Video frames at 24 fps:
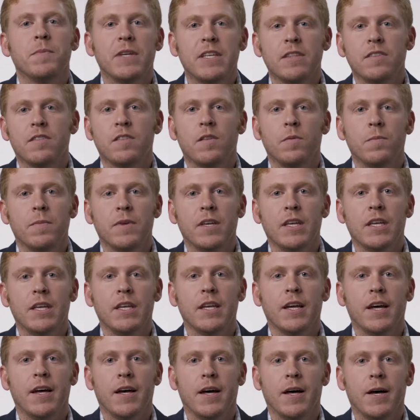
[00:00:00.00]
means to
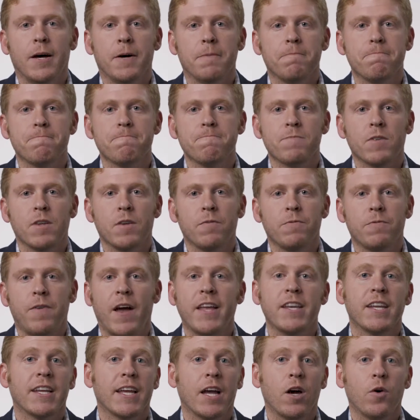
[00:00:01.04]
me um,
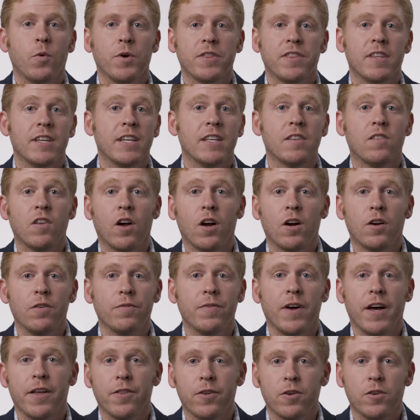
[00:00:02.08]
finding out what the needs are of
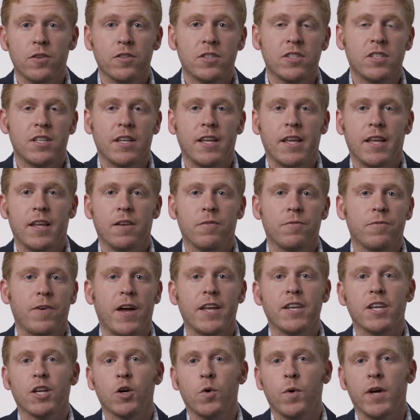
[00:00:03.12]
others and
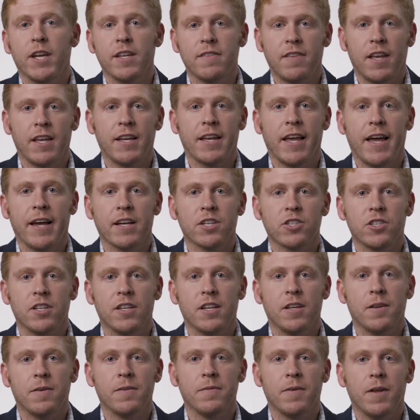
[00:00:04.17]
finding a way to take action
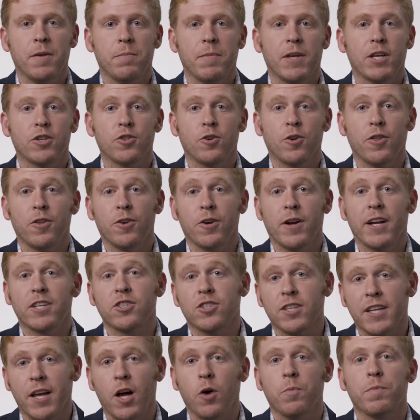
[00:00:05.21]
and, and make sure that you're
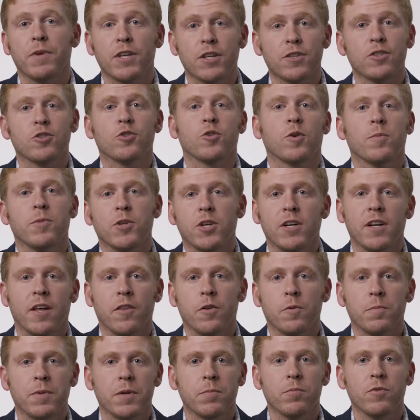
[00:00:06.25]
actually helping contribute in
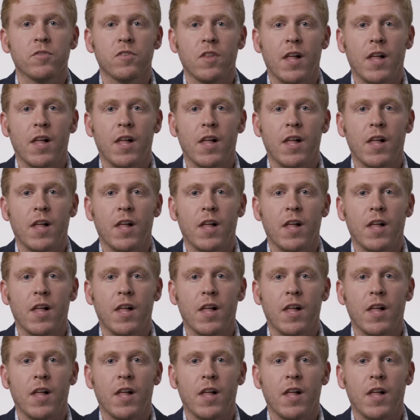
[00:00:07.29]
other people's